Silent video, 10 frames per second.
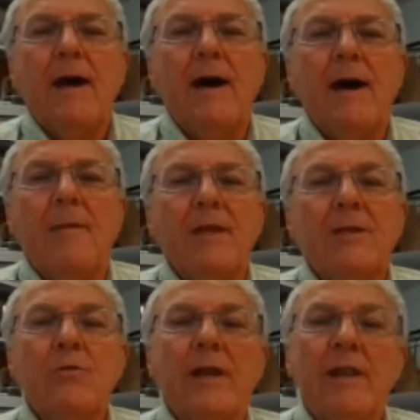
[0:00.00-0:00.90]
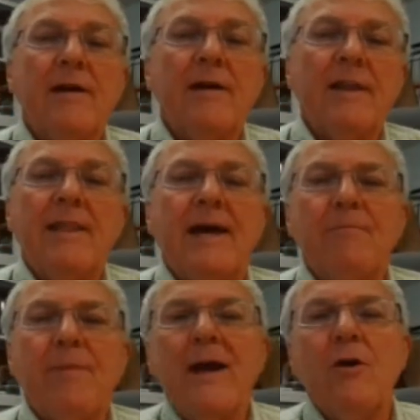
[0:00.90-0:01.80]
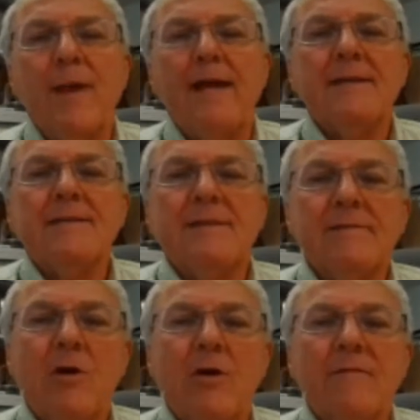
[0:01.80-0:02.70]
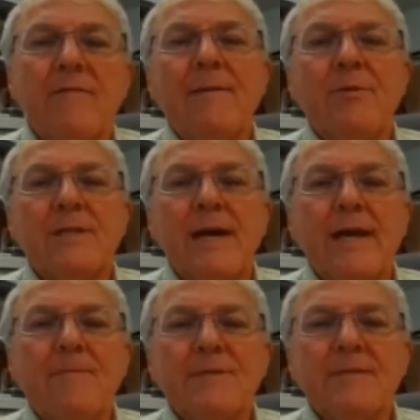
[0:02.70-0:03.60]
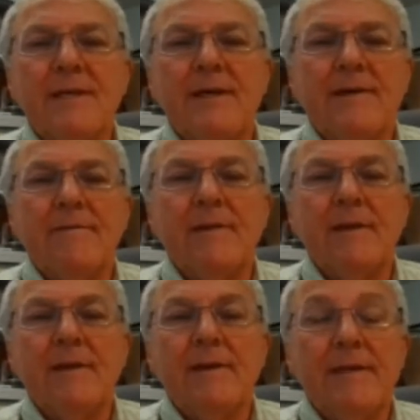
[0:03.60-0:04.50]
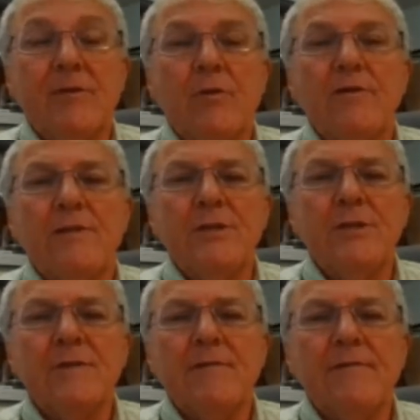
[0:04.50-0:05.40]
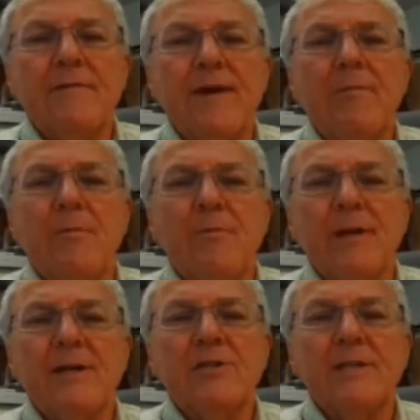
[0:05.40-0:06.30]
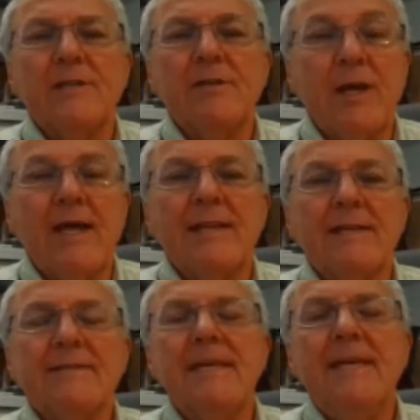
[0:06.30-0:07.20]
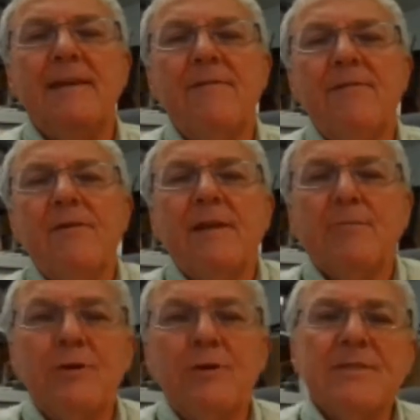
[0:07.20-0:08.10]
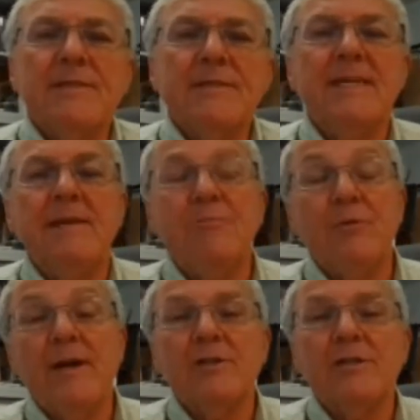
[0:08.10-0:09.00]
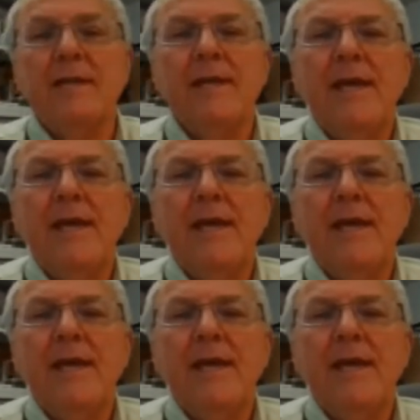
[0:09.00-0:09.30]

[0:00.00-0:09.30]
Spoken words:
And you want a lot of biomass and long fiber types in order to do the fiber production. You want a lot of seed if you're going to produce the seed production.